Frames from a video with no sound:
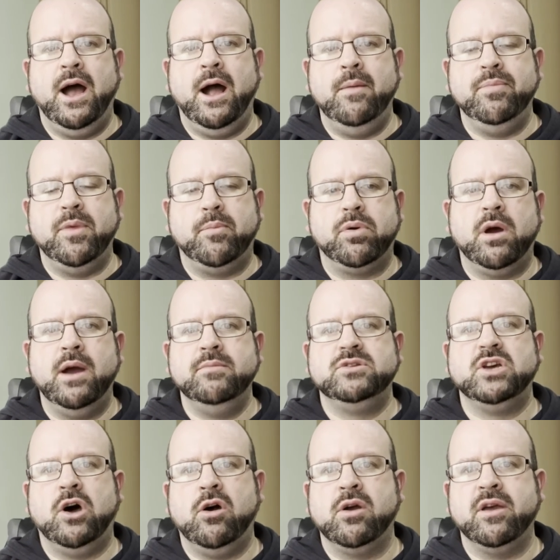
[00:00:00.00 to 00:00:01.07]
The prime
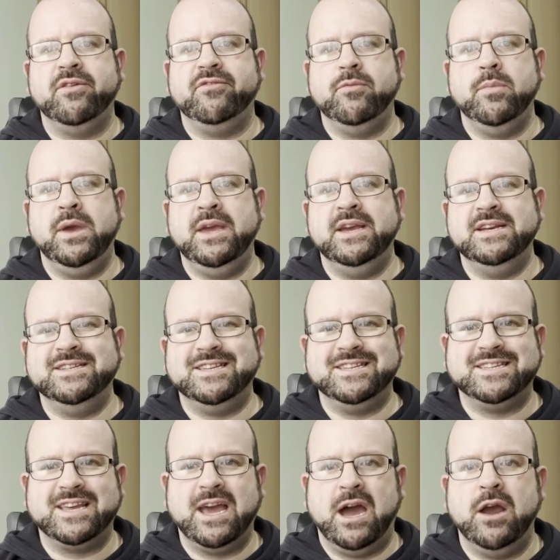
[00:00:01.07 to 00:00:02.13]
target for me is a
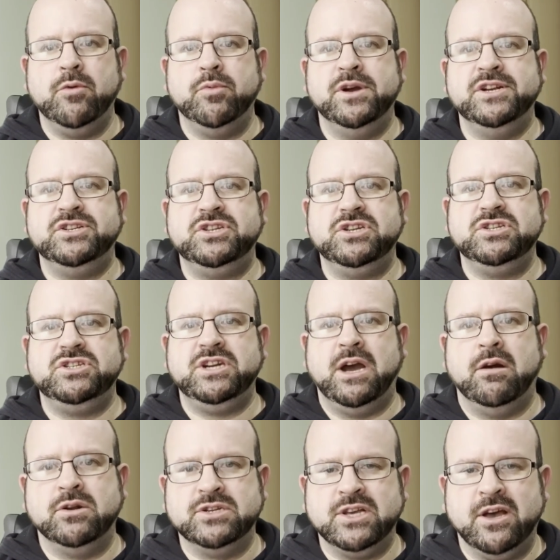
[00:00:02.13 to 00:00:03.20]
Skyridge
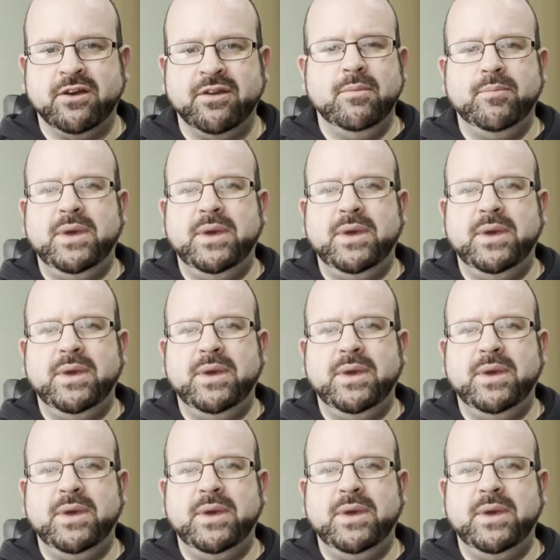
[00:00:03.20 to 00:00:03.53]
Charizard.